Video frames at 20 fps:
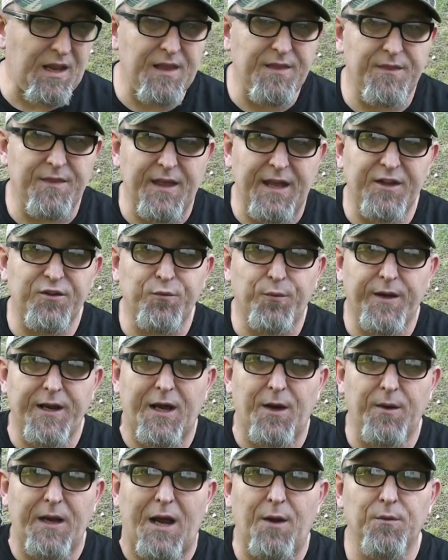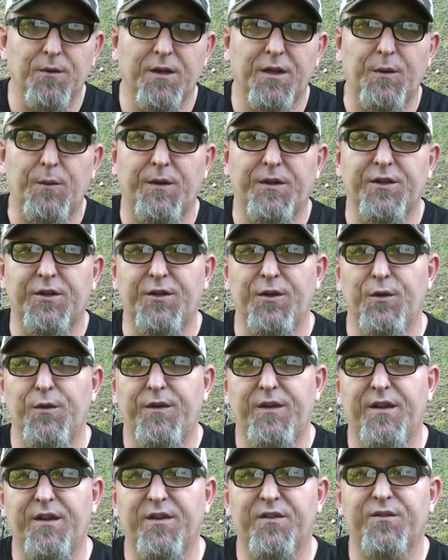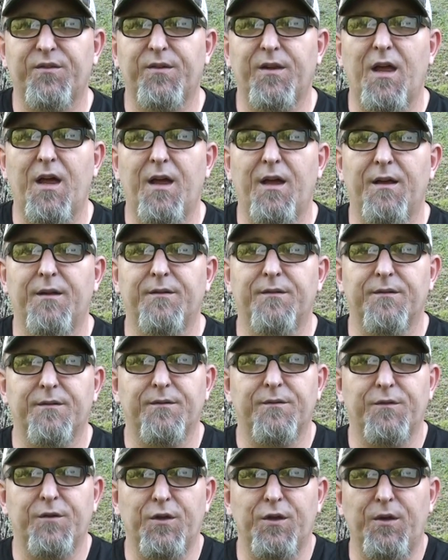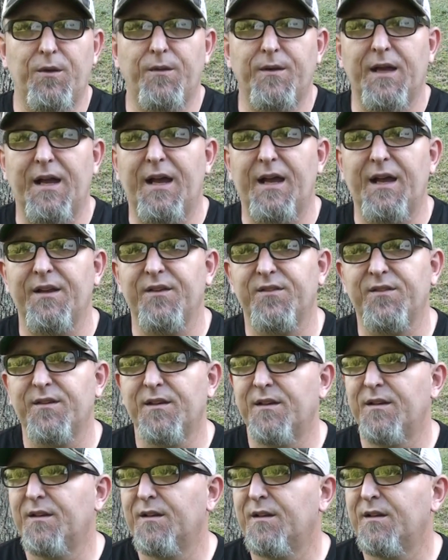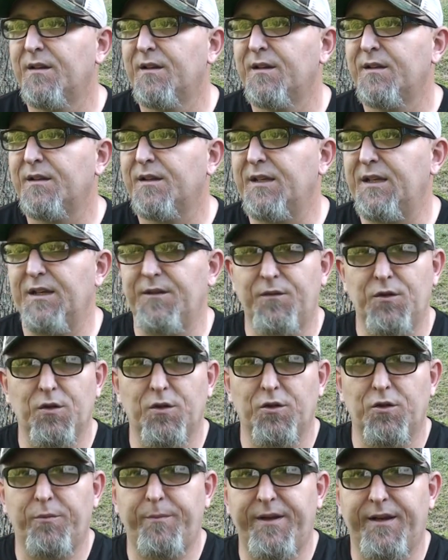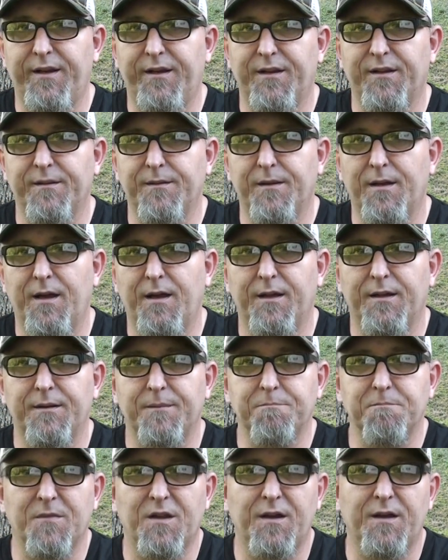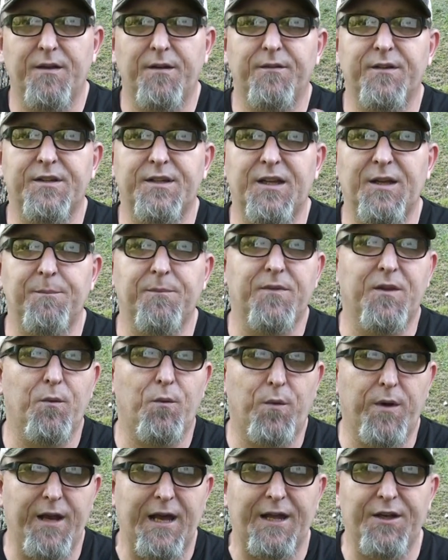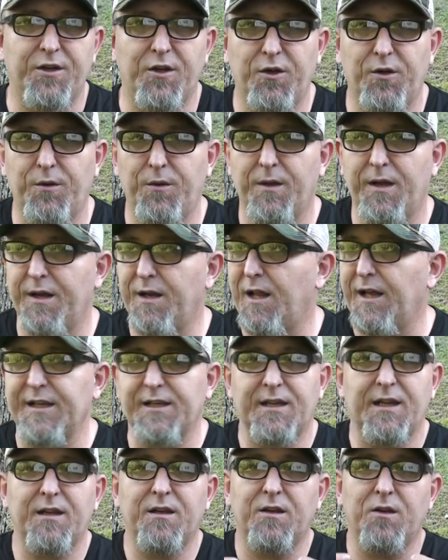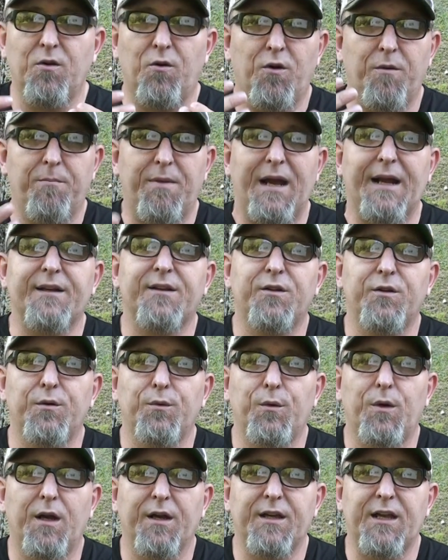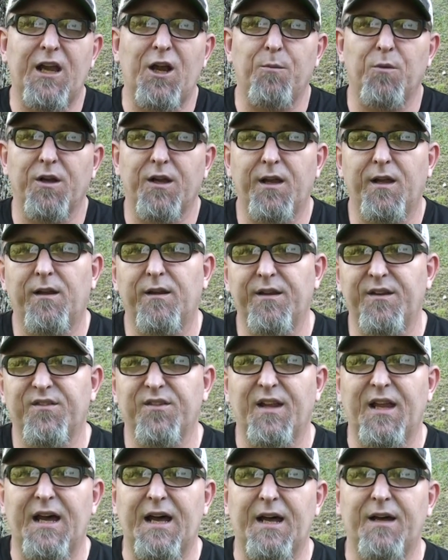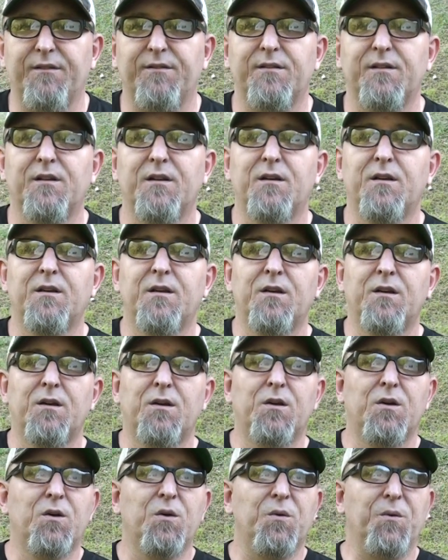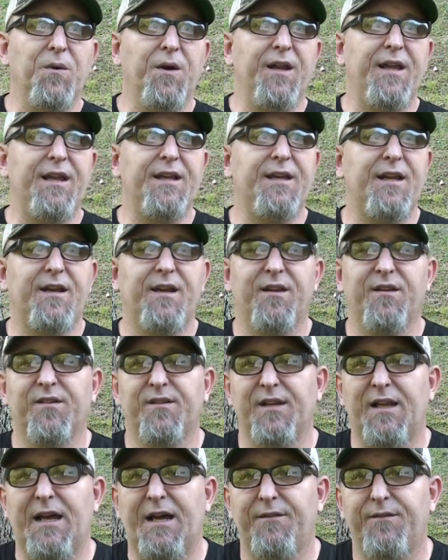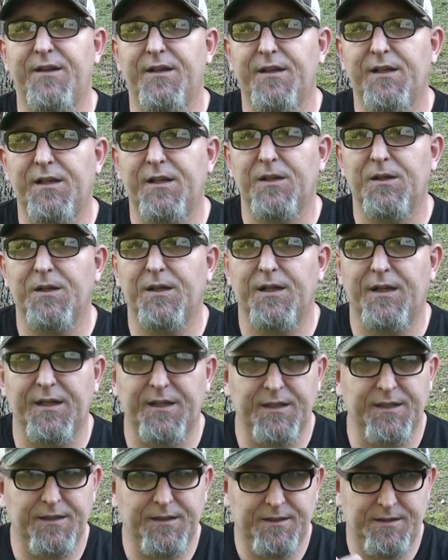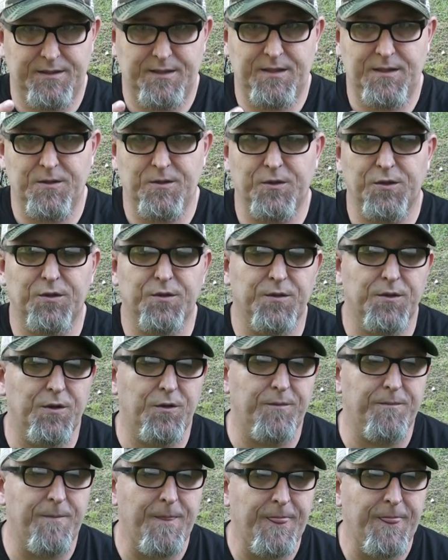That's what I really wanted to do this for you guys, to give you a little bit of a tip of what I do. And like going back to Cameron Kelly's live, when he did his live in here in the group,